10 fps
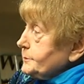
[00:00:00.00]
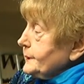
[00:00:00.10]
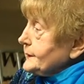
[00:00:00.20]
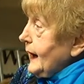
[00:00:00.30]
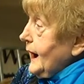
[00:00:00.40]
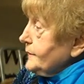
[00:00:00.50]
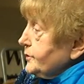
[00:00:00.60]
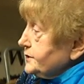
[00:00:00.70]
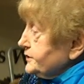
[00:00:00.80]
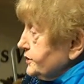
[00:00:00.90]
But I
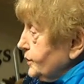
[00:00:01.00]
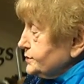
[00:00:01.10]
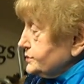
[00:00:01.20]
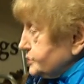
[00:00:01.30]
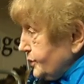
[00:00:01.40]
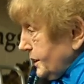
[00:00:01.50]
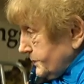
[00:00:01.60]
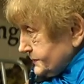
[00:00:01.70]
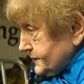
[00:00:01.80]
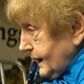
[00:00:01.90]
was so
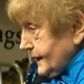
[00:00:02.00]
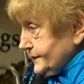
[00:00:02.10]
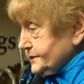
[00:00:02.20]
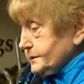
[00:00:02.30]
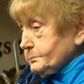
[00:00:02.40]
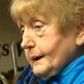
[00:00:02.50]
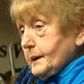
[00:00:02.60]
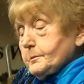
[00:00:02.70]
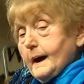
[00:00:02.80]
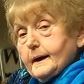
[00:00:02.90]
traumatized
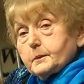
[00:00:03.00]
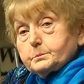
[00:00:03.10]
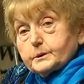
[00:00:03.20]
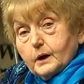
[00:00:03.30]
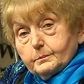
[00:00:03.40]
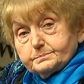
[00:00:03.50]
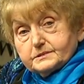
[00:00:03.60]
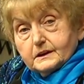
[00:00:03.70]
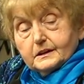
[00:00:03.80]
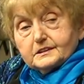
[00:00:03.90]
by my
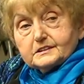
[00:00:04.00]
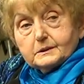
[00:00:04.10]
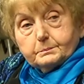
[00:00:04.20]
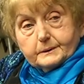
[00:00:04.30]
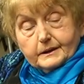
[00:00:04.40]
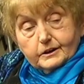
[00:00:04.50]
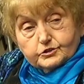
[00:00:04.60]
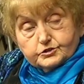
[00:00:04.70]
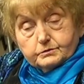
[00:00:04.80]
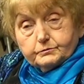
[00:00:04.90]
abrupt
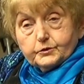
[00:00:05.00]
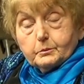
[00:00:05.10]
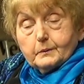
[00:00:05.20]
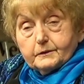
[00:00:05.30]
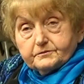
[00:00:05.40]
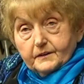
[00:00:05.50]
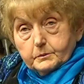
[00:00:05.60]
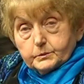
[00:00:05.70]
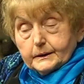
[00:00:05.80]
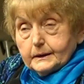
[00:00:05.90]
separation from my
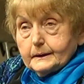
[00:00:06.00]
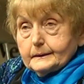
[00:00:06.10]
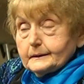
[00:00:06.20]
family